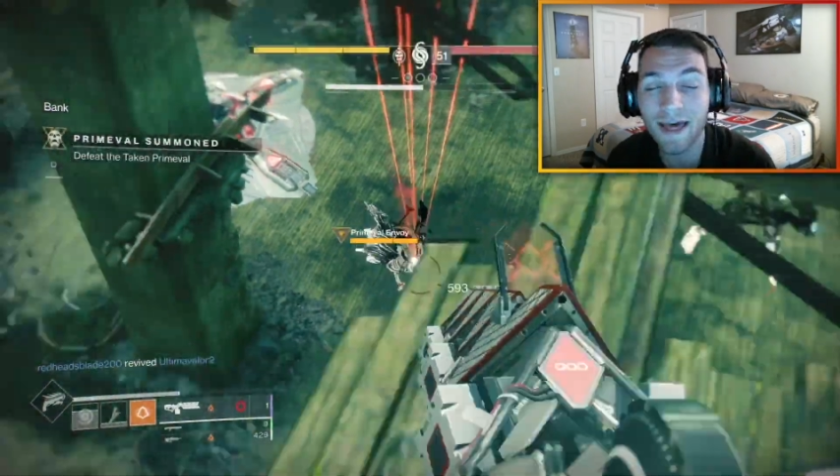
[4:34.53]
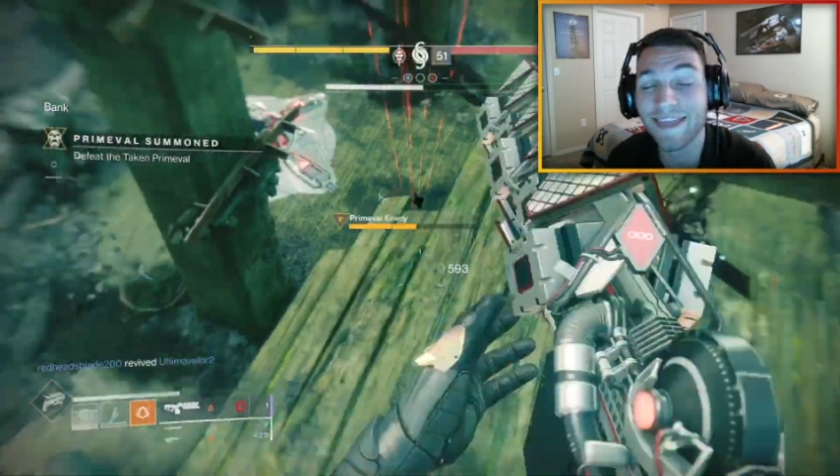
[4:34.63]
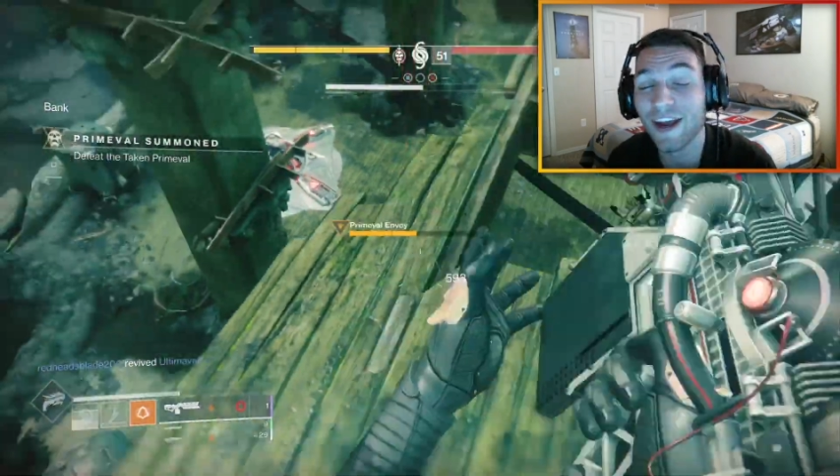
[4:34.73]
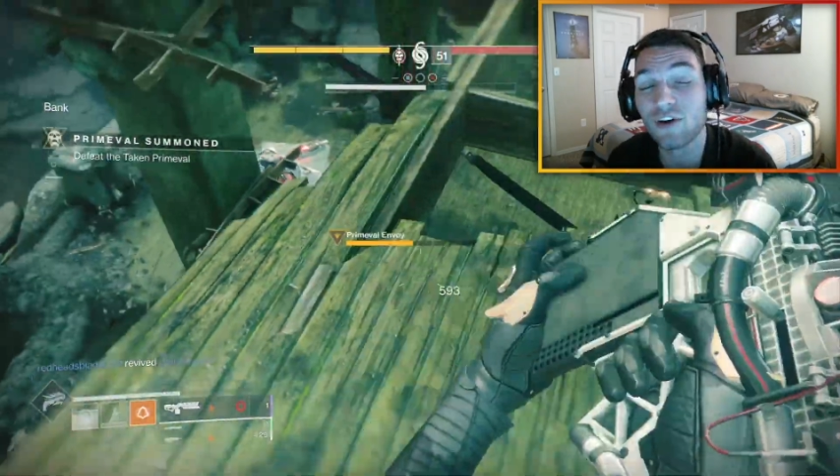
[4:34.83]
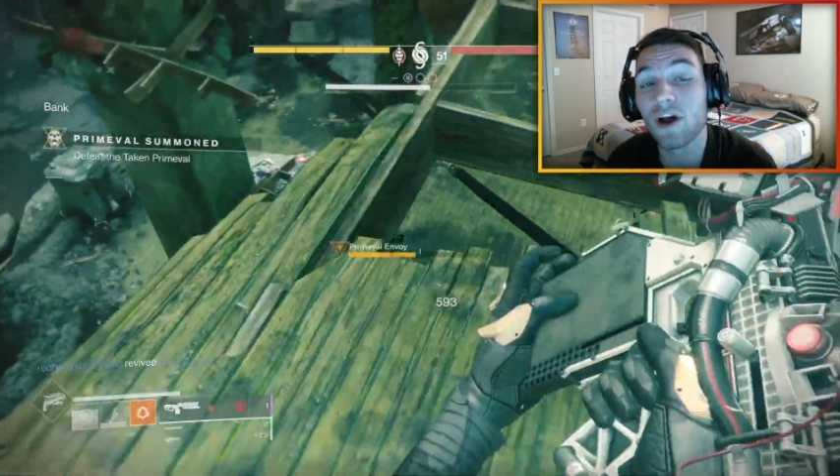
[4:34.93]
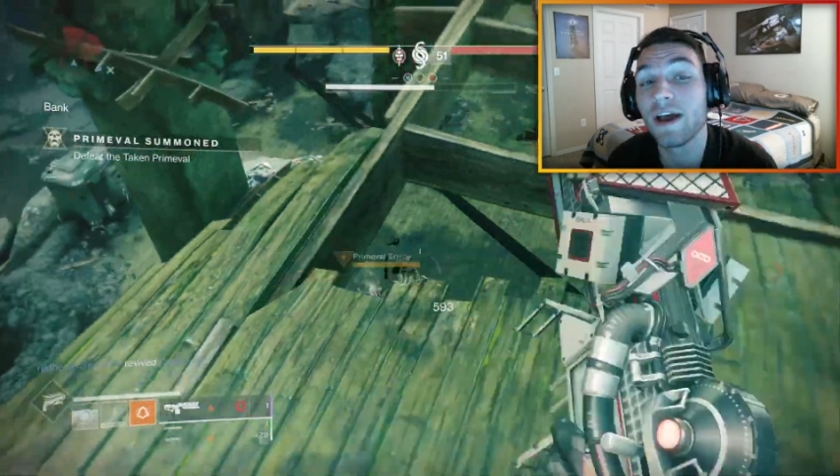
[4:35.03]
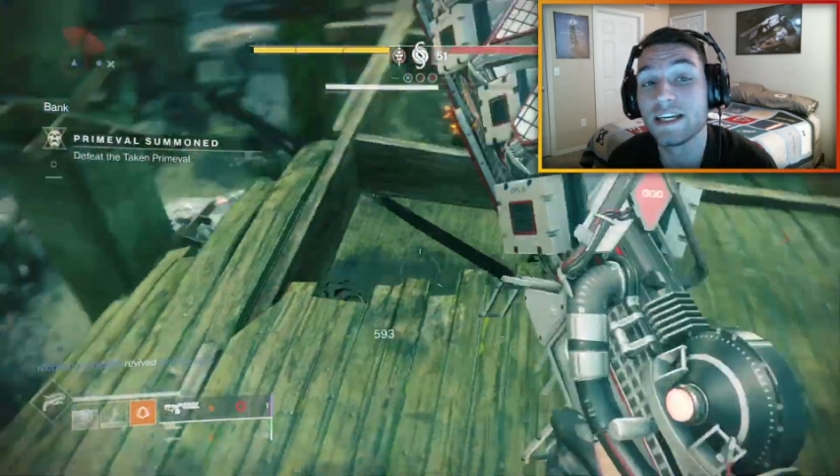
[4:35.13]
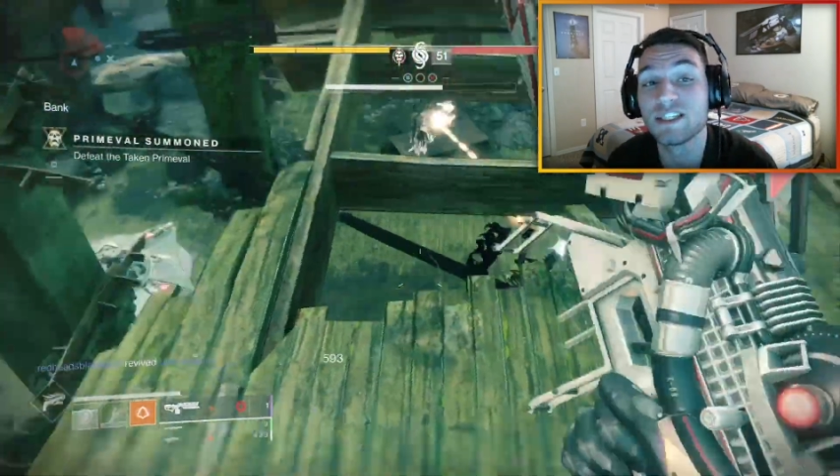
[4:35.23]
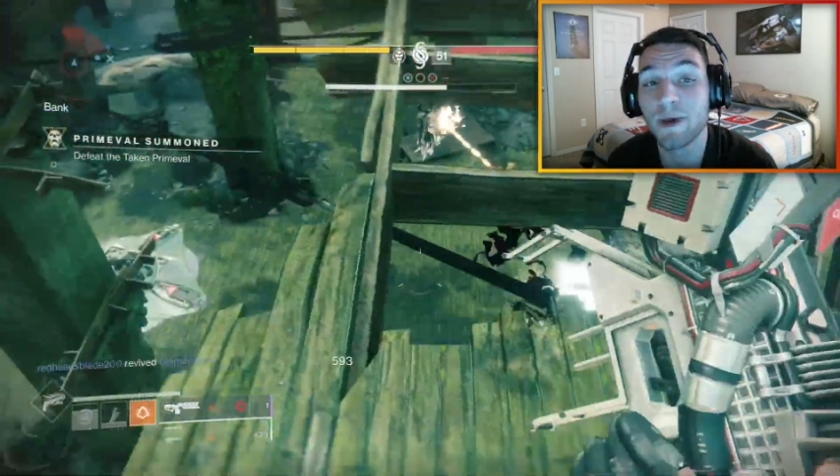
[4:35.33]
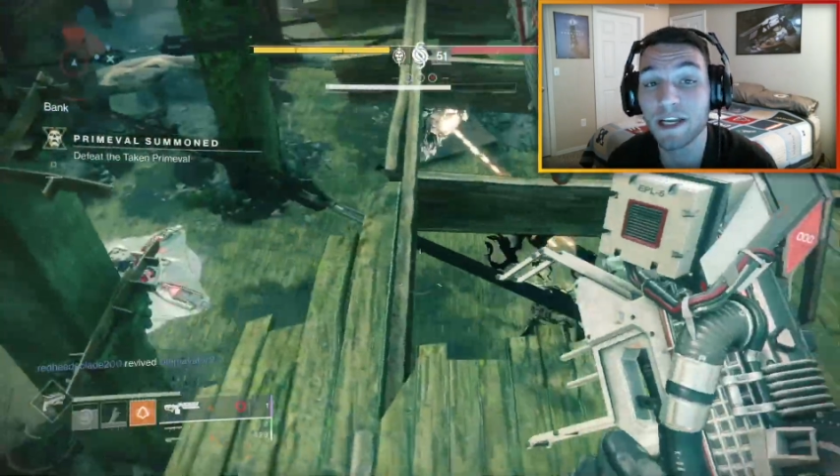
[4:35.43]
they are not
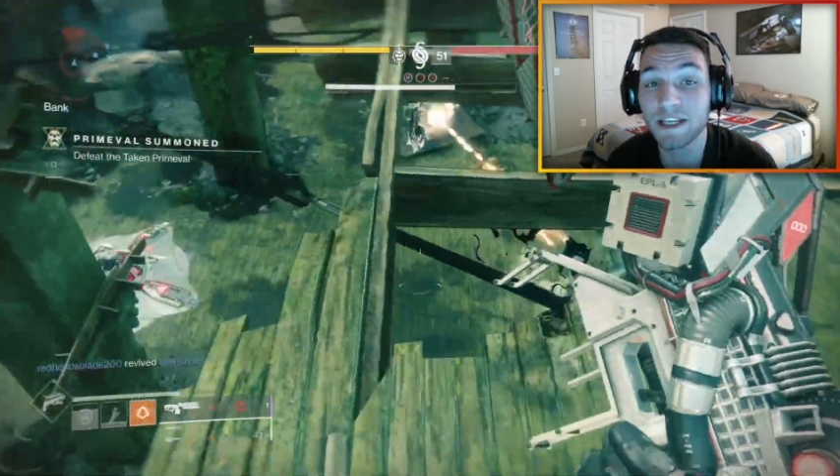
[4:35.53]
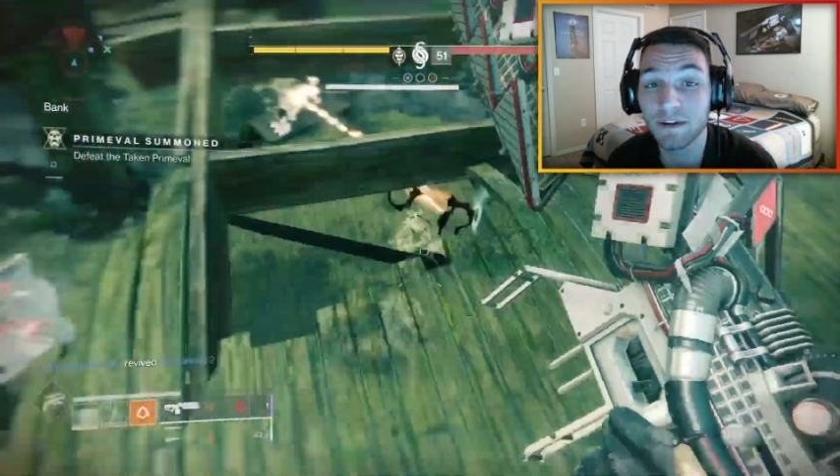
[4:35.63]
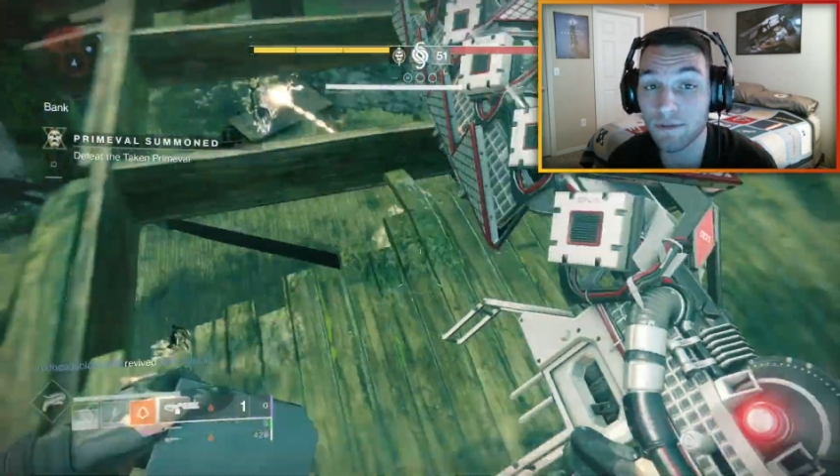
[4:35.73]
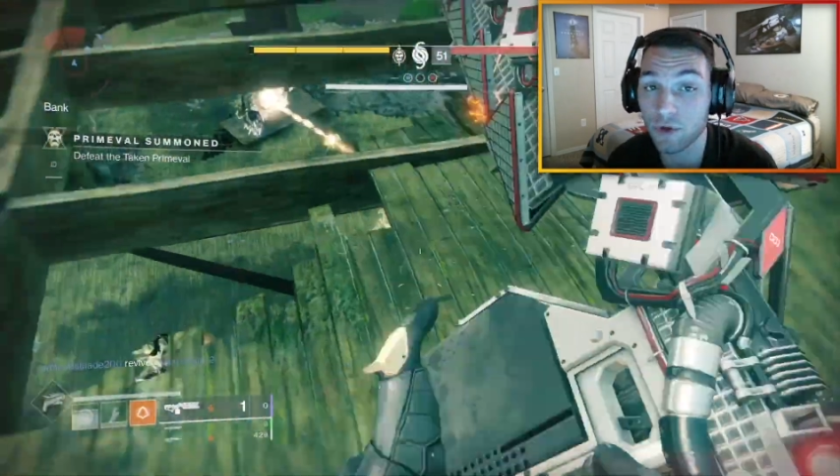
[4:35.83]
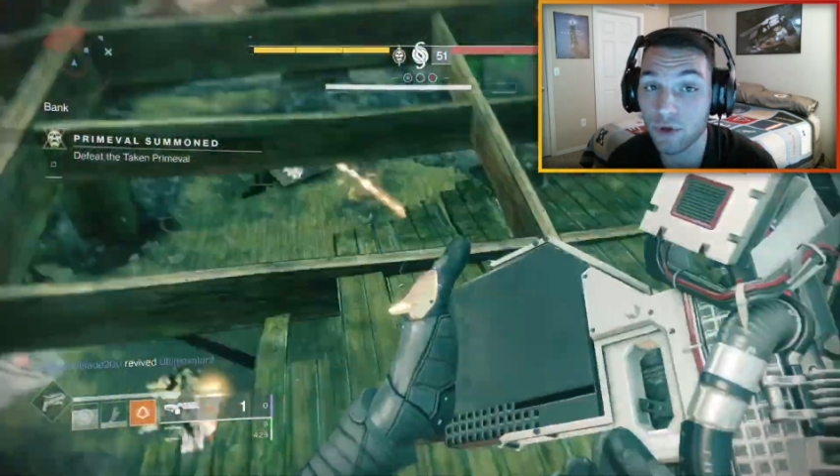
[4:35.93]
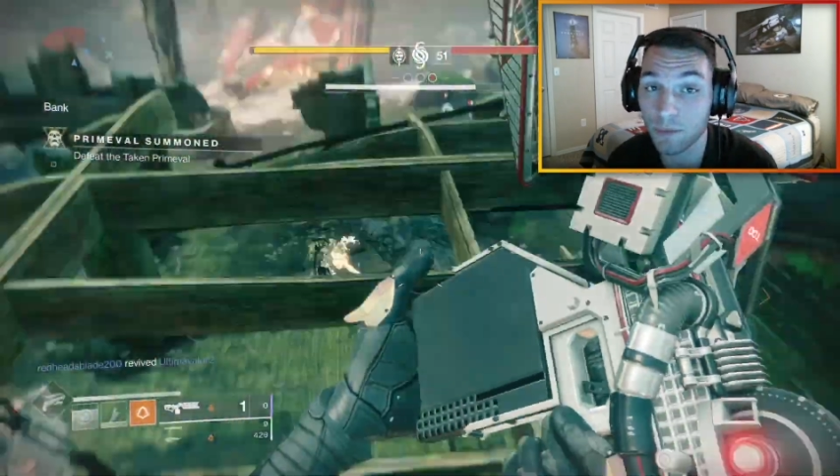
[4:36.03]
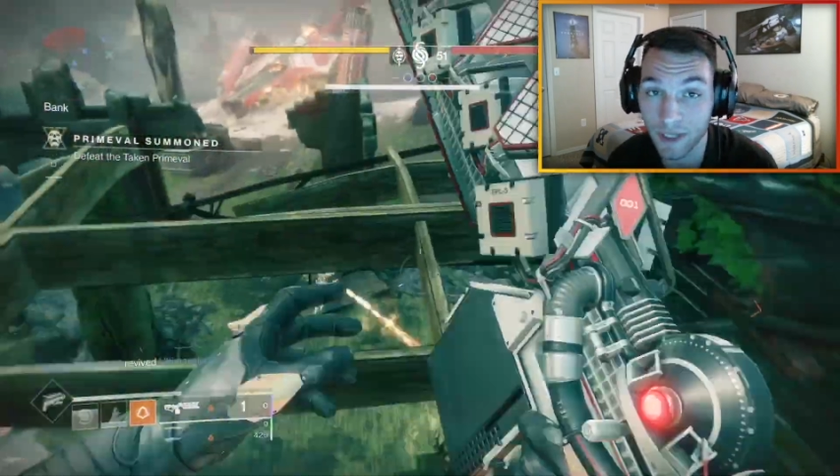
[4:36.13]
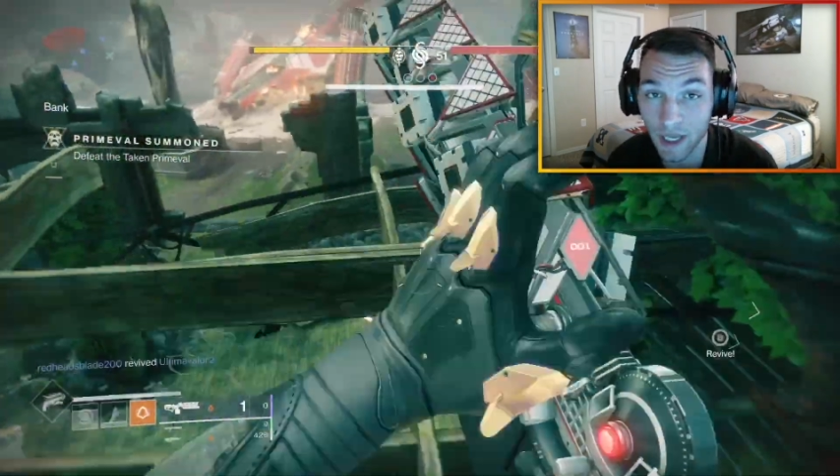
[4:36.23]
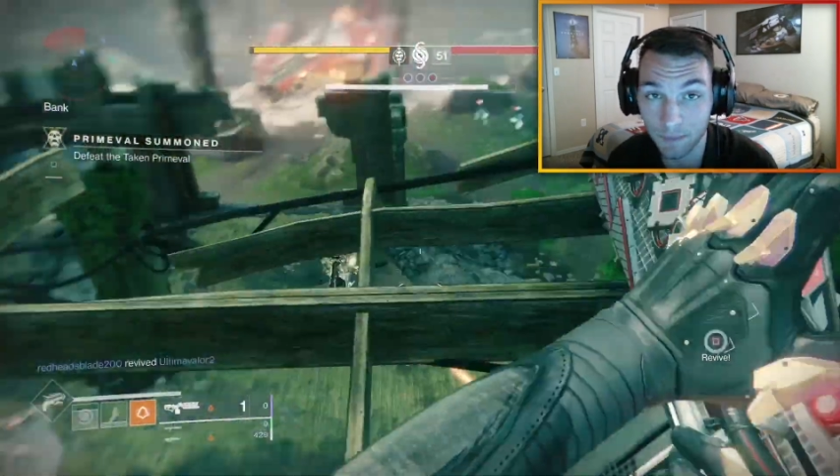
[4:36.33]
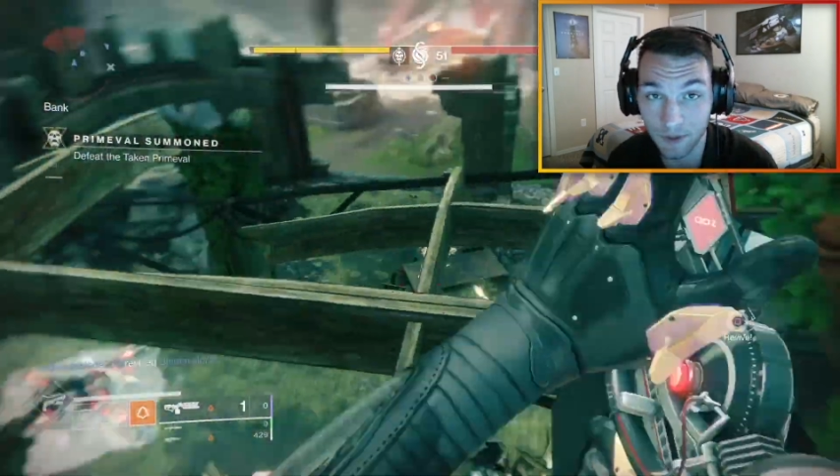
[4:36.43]
expecting for you to be up